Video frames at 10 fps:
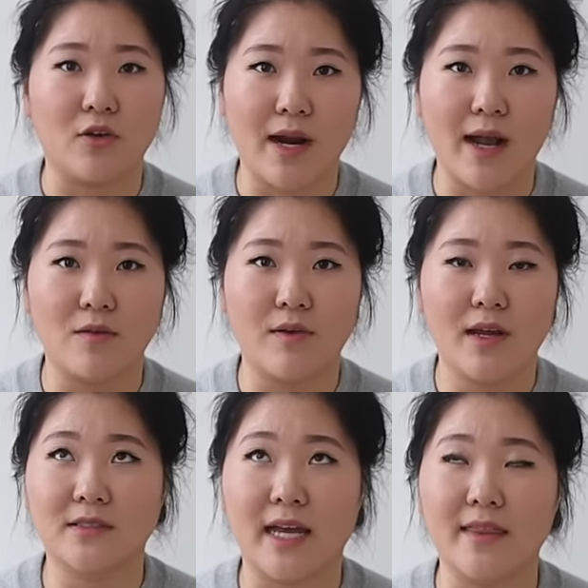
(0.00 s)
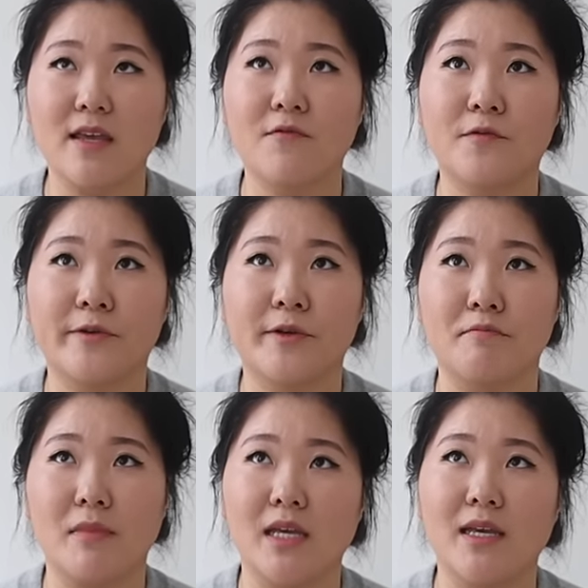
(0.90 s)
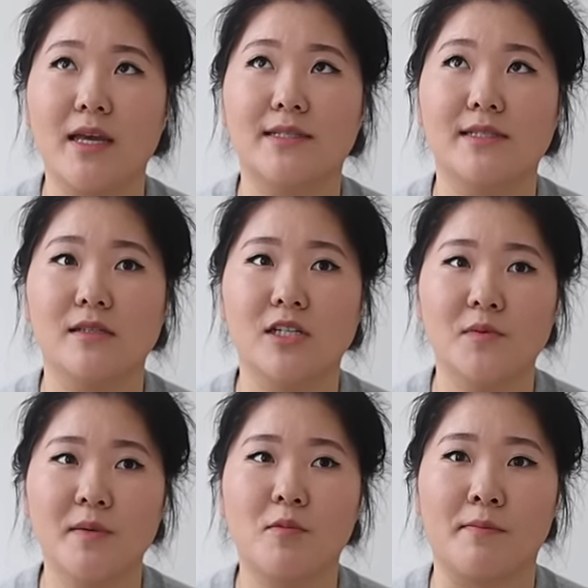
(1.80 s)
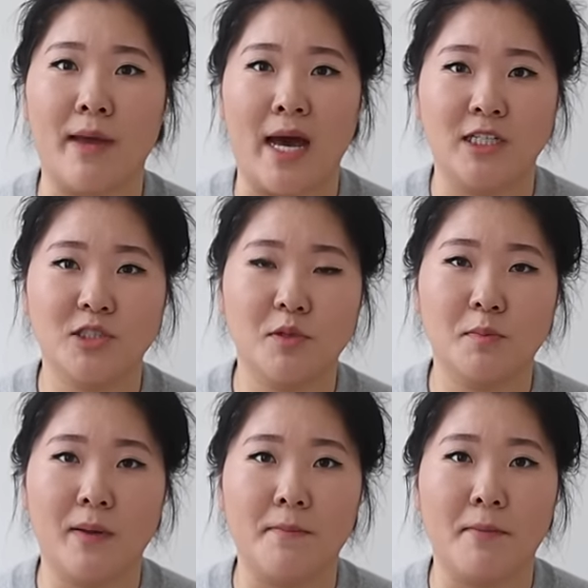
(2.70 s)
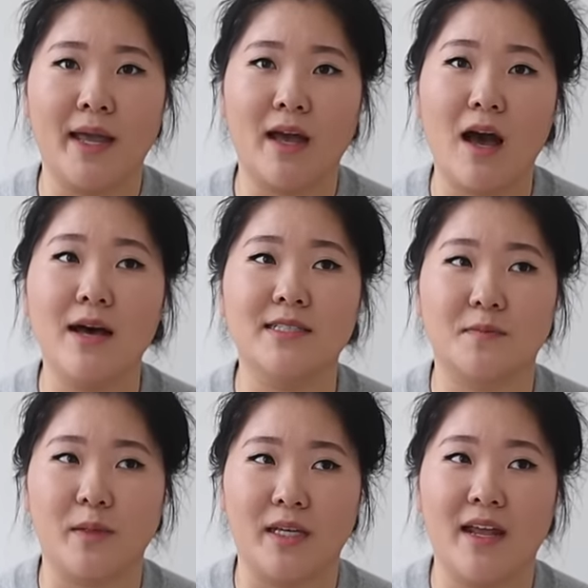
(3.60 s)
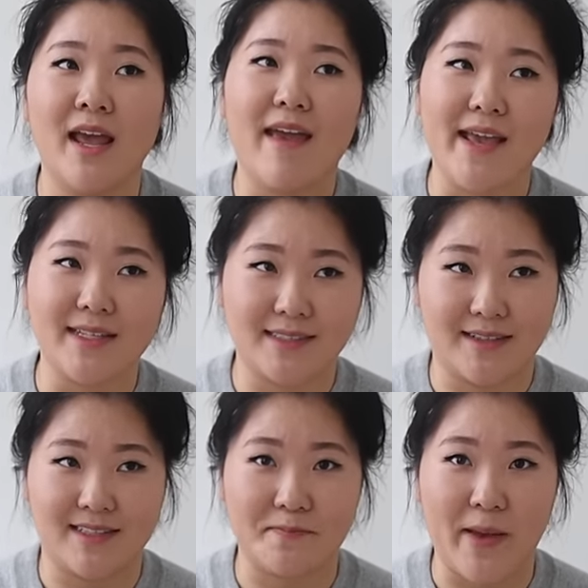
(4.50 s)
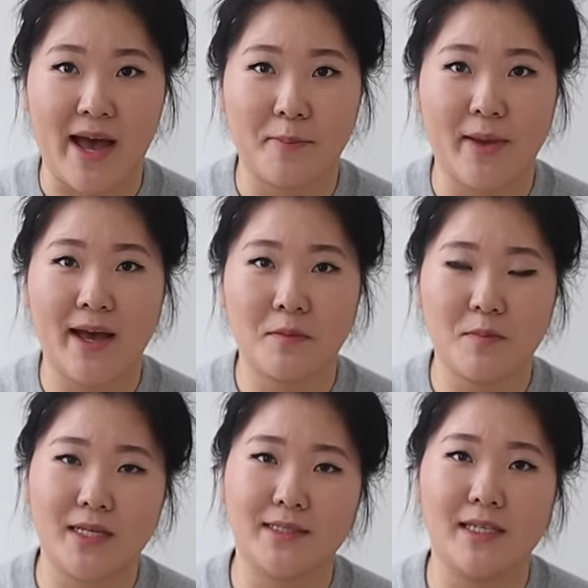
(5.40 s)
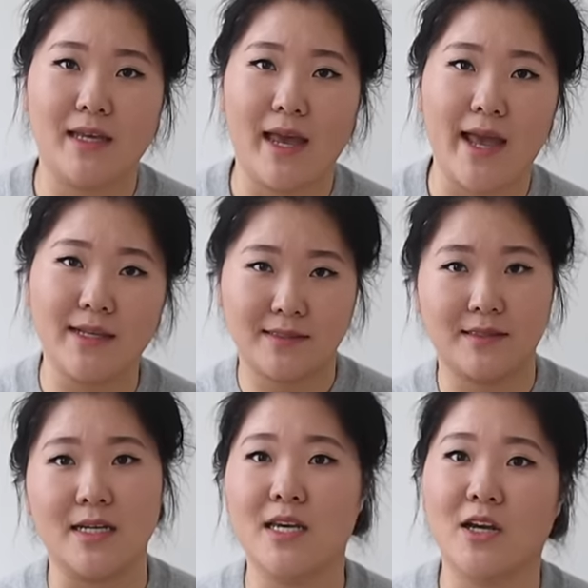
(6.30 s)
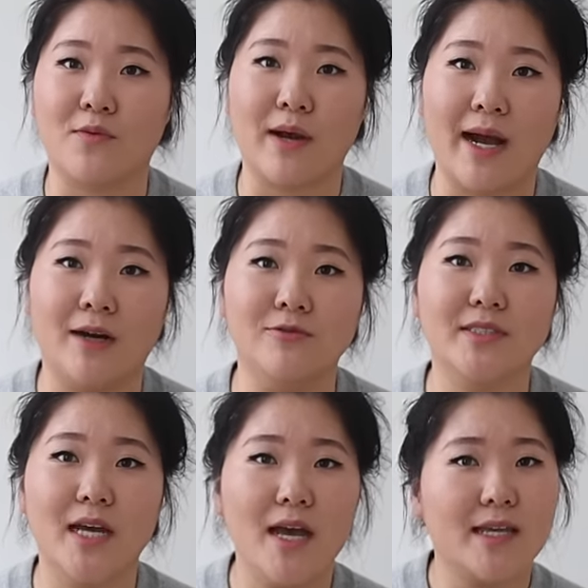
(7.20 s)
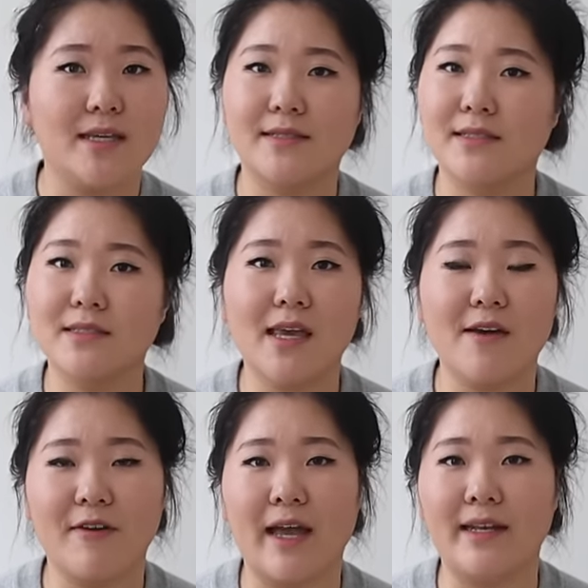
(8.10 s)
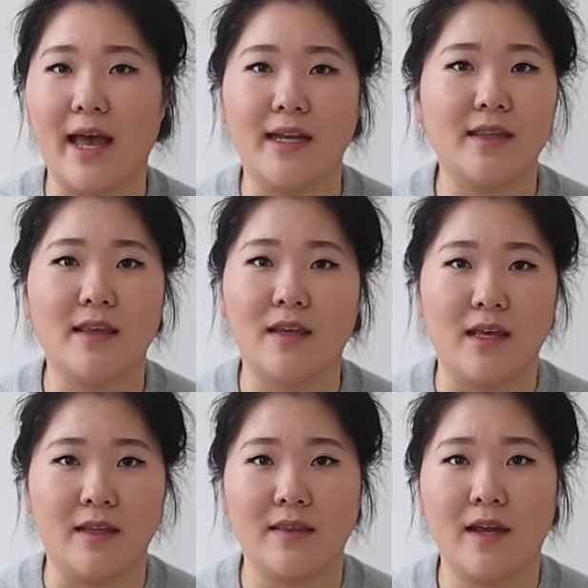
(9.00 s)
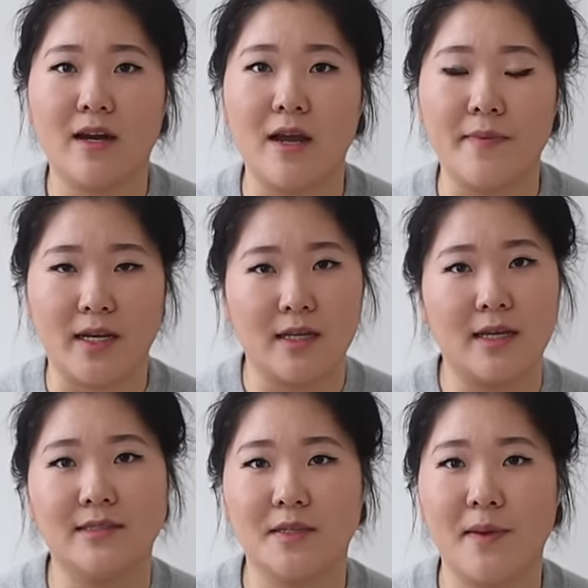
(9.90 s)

ground. So I think for me, it's a little bit more manageable, but my husband hates this backpack because he hates digging around. He says he can't find anything in there and then he ends